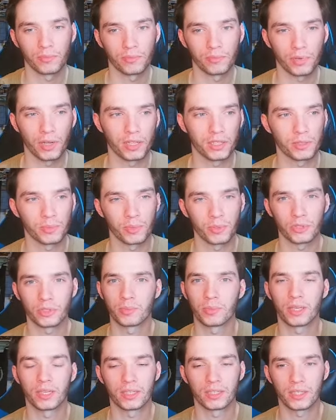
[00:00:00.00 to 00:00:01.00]
probably supposed to
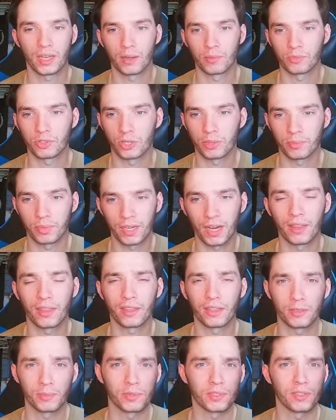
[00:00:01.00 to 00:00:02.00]
be a time jump, and I
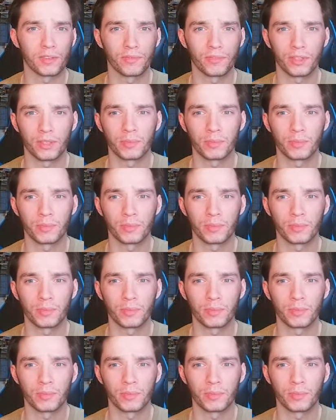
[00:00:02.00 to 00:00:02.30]
think specifically